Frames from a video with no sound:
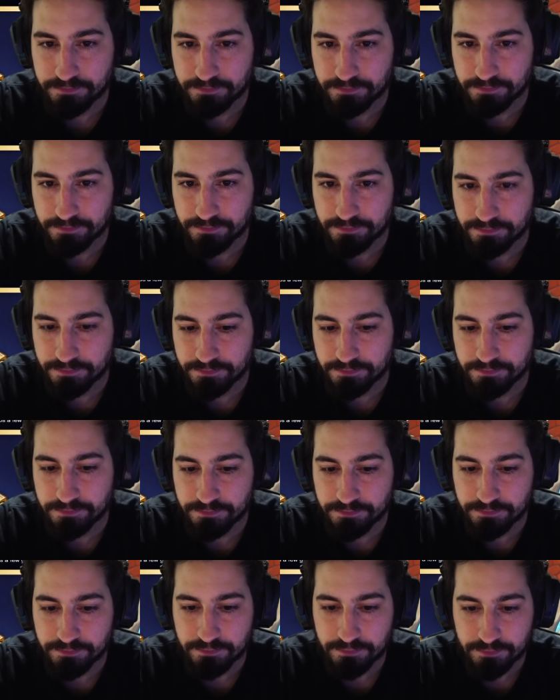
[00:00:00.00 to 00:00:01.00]

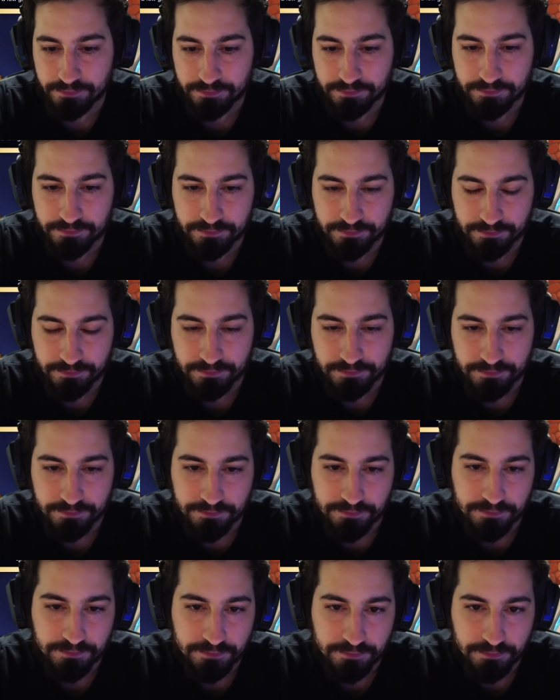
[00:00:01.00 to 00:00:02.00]

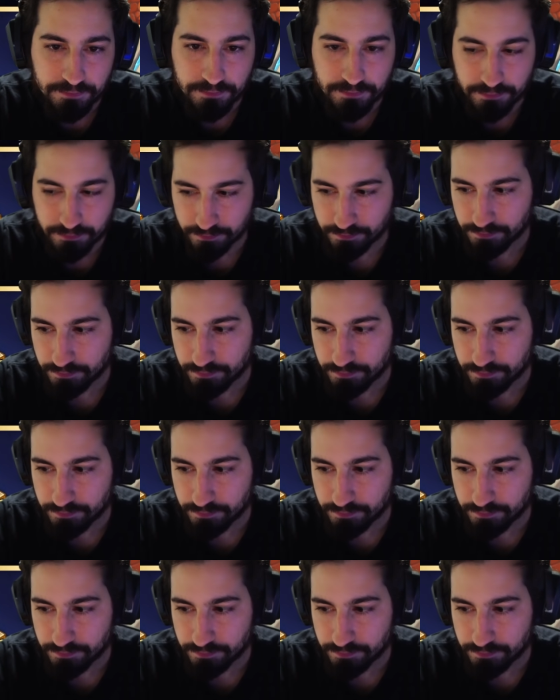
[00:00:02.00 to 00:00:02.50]
Nothing is said.